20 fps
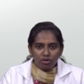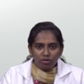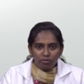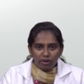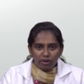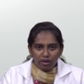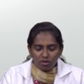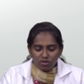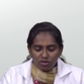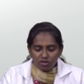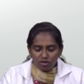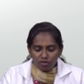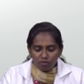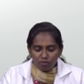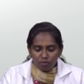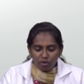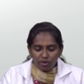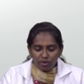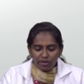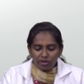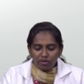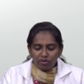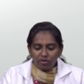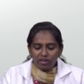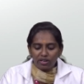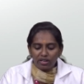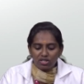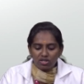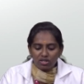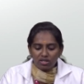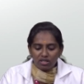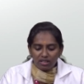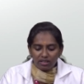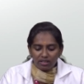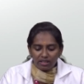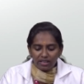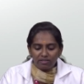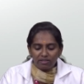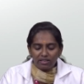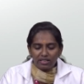to because of more
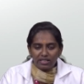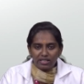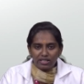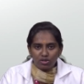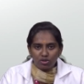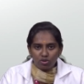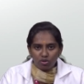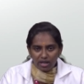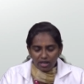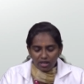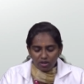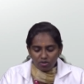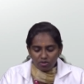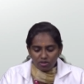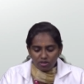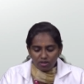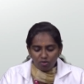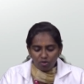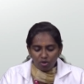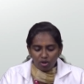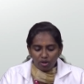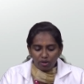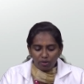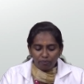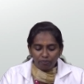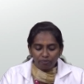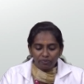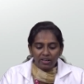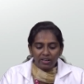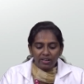urination, that will lead to reduce in volume.